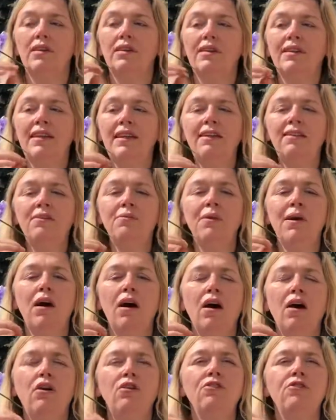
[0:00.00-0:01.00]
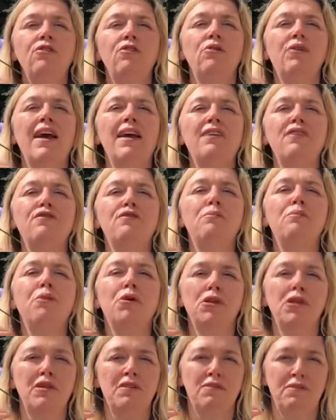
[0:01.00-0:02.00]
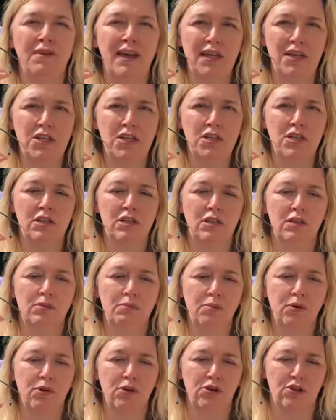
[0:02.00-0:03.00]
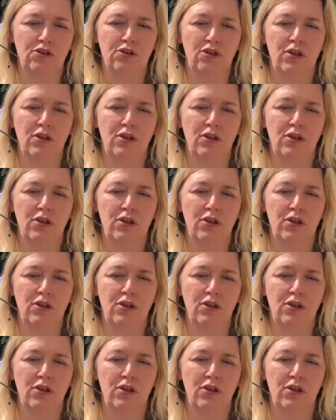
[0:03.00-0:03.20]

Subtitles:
these were also kind of motivational books.